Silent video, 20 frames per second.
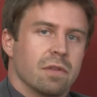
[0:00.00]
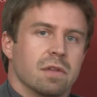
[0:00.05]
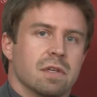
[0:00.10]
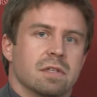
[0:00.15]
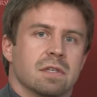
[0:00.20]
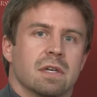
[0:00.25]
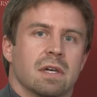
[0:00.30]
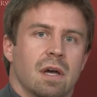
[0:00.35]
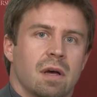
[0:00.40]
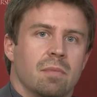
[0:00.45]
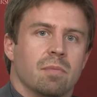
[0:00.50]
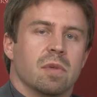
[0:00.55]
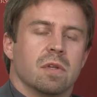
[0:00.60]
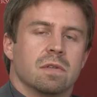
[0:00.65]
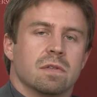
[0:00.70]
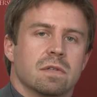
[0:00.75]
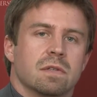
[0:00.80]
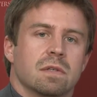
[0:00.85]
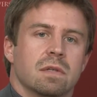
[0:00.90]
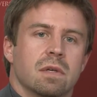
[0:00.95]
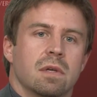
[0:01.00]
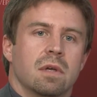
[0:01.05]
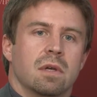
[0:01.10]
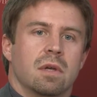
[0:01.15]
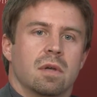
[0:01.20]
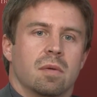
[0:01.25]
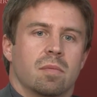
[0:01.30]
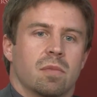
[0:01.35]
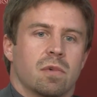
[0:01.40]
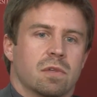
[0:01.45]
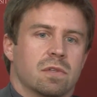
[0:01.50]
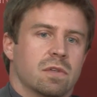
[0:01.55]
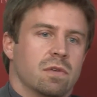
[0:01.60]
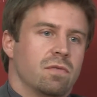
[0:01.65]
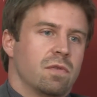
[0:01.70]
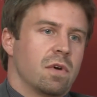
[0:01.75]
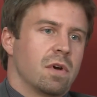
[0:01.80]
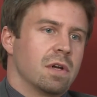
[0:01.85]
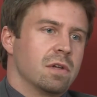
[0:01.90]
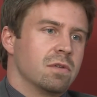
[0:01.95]
on these incumbents. But so
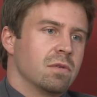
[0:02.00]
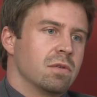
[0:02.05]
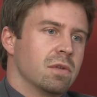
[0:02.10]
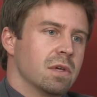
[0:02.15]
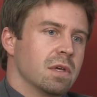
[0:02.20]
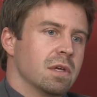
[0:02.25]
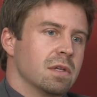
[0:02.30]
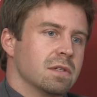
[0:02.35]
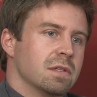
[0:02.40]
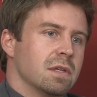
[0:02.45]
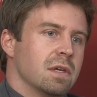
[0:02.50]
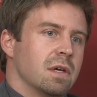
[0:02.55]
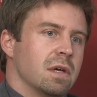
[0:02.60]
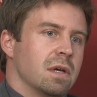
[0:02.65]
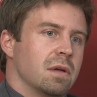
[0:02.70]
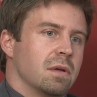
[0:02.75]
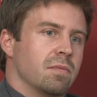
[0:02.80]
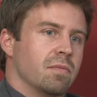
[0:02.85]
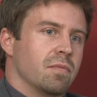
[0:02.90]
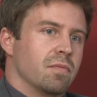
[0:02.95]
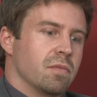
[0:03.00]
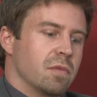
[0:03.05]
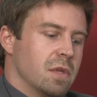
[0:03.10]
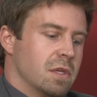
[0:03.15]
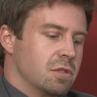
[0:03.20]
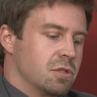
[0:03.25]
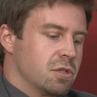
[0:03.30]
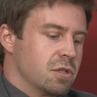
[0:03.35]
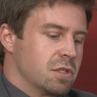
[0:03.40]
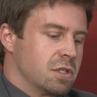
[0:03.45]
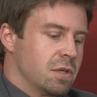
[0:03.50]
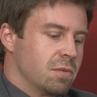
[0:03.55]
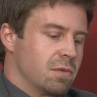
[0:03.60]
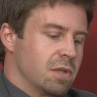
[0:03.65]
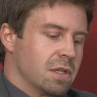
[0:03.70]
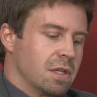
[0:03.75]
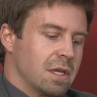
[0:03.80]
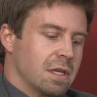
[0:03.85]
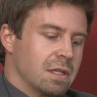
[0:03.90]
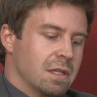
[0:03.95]
far, I do think it's just
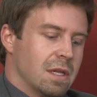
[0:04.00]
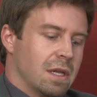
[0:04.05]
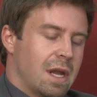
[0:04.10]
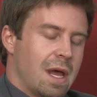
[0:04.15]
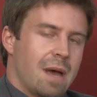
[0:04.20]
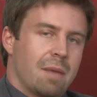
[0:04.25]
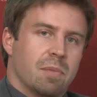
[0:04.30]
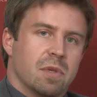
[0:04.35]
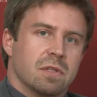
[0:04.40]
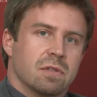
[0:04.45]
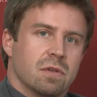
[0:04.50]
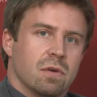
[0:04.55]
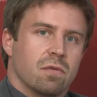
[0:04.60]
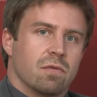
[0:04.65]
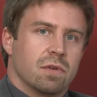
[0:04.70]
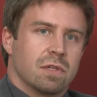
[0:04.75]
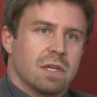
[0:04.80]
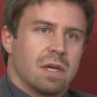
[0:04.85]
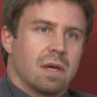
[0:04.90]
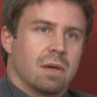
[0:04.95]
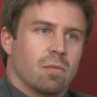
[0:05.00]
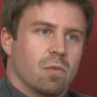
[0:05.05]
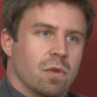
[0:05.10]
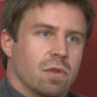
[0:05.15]
something that happens over time